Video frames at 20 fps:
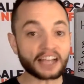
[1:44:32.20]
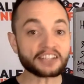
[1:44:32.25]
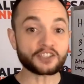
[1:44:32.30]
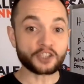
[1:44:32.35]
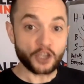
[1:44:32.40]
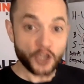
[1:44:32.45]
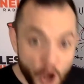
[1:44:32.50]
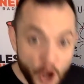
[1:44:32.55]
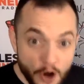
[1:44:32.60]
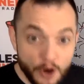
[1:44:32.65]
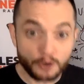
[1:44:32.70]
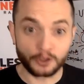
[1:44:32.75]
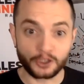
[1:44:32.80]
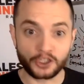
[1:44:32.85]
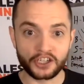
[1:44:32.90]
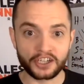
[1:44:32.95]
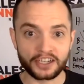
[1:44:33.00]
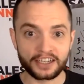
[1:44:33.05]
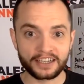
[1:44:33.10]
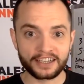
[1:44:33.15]
Okay, that's
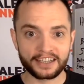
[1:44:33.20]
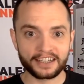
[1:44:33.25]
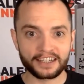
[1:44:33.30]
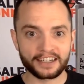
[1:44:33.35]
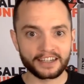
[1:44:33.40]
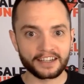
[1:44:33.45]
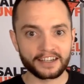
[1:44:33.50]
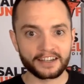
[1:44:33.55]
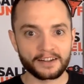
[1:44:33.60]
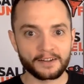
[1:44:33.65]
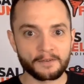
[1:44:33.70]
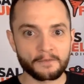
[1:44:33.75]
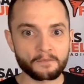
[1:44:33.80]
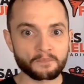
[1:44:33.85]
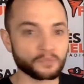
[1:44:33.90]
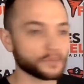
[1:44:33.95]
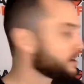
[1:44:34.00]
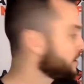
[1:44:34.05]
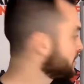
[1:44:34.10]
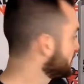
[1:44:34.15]
huge.
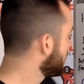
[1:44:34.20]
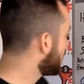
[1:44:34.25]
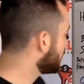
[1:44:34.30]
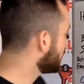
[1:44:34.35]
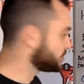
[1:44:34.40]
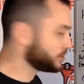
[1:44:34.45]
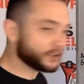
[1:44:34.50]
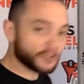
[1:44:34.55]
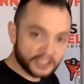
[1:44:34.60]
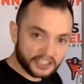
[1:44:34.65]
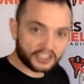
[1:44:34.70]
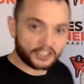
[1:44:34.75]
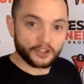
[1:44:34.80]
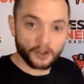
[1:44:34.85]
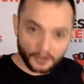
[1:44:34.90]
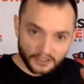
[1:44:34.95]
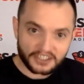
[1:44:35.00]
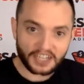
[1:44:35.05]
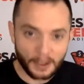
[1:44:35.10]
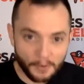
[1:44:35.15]
Do
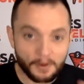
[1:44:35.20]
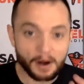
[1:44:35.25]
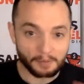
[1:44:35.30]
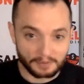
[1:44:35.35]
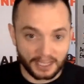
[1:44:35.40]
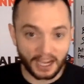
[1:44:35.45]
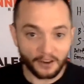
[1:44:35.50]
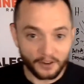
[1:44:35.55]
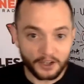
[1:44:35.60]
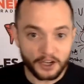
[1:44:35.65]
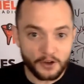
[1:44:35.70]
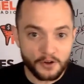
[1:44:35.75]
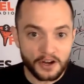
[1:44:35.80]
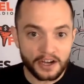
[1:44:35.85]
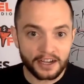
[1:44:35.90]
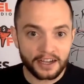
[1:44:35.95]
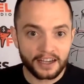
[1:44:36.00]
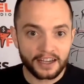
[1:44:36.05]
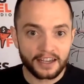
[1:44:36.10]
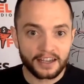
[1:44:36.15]
you understand what I'm
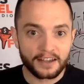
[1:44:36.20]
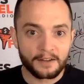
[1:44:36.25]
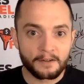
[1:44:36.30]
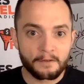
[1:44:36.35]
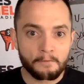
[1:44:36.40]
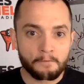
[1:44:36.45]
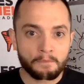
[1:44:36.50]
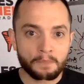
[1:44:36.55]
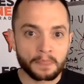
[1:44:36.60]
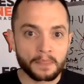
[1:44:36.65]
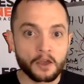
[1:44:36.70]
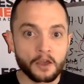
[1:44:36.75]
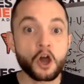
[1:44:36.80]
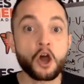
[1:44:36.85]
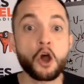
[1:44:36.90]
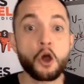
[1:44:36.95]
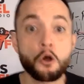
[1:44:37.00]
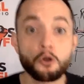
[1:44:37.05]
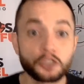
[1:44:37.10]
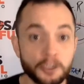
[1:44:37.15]
telling you?
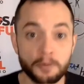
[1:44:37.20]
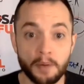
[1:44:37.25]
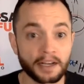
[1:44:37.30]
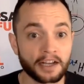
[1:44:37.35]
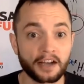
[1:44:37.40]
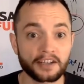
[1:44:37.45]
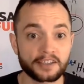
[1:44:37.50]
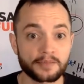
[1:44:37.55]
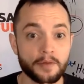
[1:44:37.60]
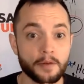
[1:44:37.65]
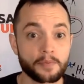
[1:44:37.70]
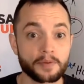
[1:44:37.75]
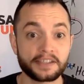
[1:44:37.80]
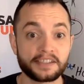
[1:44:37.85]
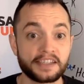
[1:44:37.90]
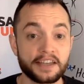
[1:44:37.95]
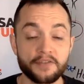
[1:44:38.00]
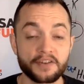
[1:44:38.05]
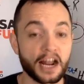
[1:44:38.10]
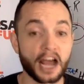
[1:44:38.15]
Who should my
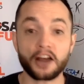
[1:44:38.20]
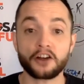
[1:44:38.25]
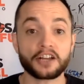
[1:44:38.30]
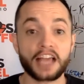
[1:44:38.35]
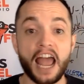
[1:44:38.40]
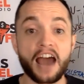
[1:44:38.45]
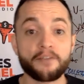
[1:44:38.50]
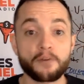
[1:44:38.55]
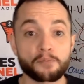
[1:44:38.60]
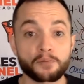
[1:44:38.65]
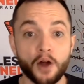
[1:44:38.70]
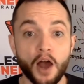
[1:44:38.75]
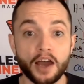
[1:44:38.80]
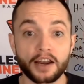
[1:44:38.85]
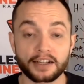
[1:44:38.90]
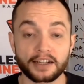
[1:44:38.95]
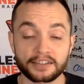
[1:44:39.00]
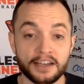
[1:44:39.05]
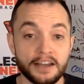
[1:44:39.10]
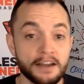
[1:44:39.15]
customer be, Steven? I already
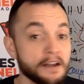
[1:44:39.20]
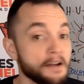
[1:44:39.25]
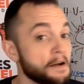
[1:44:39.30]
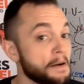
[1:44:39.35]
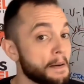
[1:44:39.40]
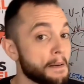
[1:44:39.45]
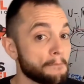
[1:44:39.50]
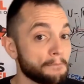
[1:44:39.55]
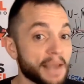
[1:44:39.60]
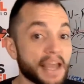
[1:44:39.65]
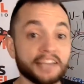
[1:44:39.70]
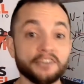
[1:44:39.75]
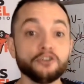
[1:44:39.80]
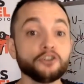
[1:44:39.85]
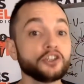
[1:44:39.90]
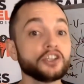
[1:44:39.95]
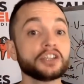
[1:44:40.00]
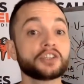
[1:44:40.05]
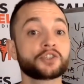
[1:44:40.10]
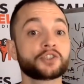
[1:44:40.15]
have a product.
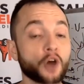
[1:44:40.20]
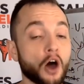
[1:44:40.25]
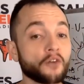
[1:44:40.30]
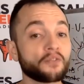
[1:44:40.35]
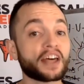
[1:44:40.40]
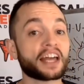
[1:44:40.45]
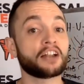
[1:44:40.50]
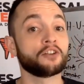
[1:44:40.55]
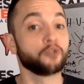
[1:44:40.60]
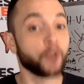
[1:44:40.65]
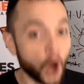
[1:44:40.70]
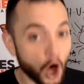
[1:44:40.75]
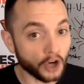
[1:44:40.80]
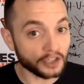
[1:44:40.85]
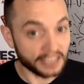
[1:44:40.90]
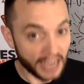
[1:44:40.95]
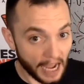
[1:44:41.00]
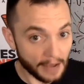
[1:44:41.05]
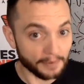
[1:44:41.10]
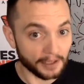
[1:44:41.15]
Man, you should have solved that
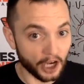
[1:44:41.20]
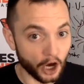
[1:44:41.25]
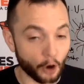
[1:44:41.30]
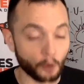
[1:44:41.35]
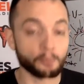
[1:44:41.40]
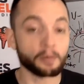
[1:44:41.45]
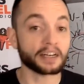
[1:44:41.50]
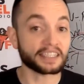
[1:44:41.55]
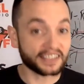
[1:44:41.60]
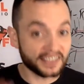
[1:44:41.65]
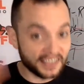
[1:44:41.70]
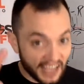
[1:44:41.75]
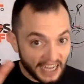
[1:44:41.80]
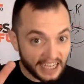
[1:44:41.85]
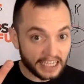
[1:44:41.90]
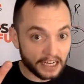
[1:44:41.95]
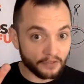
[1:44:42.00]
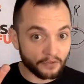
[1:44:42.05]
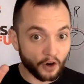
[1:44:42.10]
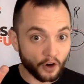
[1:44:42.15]
a long time ago.
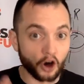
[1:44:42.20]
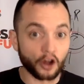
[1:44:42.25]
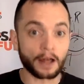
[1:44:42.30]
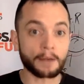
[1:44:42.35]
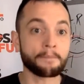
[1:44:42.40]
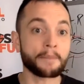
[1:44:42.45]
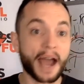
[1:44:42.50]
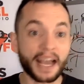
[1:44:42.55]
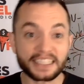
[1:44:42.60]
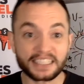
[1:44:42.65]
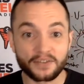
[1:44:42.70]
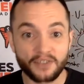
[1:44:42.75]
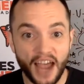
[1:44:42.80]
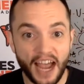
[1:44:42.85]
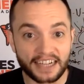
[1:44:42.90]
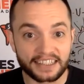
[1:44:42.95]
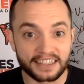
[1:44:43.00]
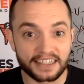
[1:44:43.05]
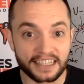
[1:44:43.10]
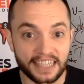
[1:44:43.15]
But second of all, a
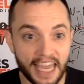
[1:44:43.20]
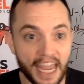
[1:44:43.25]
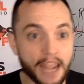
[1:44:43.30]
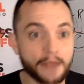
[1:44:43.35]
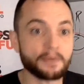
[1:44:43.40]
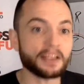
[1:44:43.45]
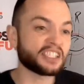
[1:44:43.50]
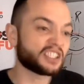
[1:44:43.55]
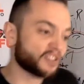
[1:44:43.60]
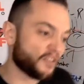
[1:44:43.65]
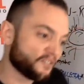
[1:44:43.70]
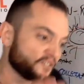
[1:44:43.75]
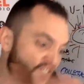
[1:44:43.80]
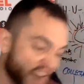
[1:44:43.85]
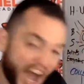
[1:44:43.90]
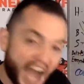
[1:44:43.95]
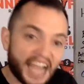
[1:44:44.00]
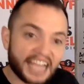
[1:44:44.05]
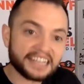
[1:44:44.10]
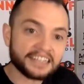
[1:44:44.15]
massive hack to the game
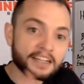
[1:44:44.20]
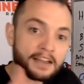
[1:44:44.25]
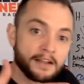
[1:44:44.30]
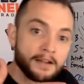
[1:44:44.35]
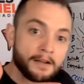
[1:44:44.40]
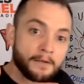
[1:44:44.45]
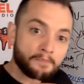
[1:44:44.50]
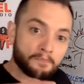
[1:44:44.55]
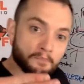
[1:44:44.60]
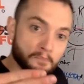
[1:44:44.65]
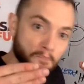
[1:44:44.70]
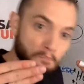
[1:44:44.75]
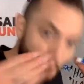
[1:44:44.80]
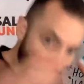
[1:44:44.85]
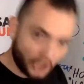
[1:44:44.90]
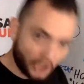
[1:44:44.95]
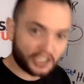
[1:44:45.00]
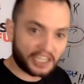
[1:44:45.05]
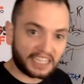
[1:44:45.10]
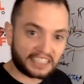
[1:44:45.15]
is to find
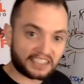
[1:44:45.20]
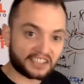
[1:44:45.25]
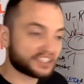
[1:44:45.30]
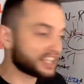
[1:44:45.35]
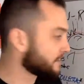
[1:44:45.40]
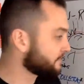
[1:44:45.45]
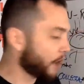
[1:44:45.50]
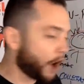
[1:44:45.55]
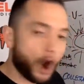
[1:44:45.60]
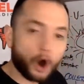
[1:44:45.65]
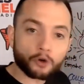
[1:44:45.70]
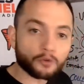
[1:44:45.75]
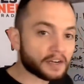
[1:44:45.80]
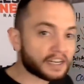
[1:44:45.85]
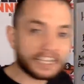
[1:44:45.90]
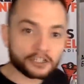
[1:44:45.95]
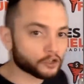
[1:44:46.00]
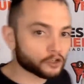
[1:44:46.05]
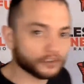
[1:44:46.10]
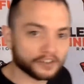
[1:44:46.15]
markets that have
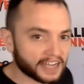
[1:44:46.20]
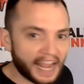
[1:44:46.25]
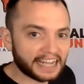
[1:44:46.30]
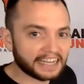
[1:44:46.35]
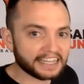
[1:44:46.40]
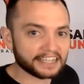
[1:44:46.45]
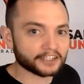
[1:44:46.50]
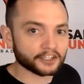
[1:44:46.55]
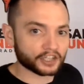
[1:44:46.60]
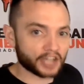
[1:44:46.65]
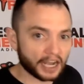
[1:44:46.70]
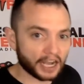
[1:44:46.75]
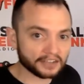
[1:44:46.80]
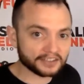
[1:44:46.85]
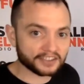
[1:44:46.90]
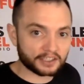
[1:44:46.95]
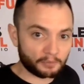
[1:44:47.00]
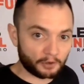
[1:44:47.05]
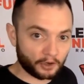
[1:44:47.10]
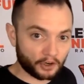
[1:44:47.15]
already created
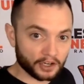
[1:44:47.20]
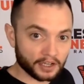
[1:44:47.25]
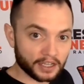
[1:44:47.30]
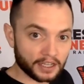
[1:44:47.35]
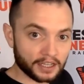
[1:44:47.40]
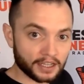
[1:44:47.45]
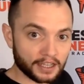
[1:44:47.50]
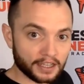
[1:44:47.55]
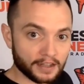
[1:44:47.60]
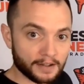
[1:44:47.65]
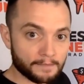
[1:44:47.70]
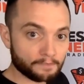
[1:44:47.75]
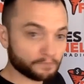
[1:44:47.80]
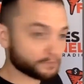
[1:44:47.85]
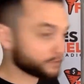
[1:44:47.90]
your customer.